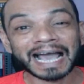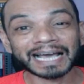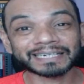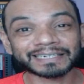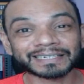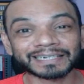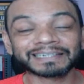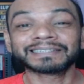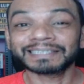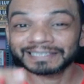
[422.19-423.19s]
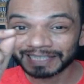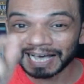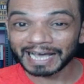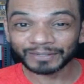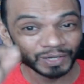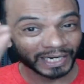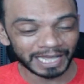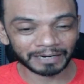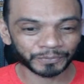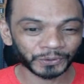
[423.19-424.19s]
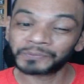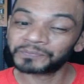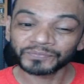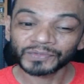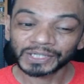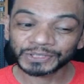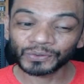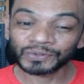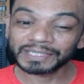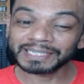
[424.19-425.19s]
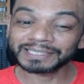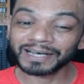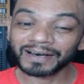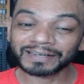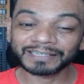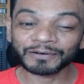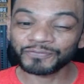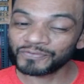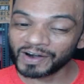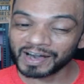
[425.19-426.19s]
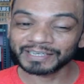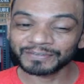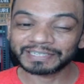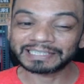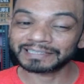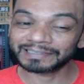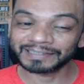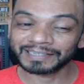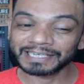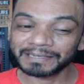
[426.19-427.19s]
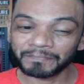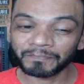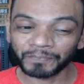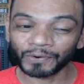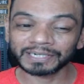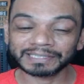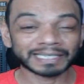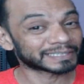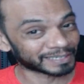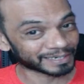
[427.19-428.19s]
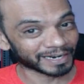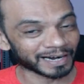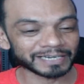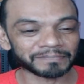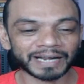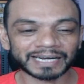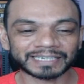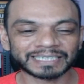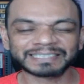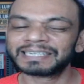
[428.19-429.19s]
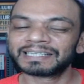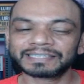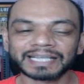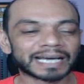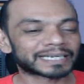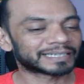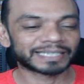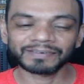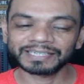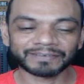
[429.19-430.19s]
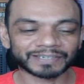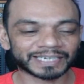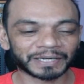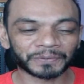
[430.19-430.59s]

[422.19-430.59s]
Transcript: and that will help you. So these are the 5 important things regarding practice that they will never tell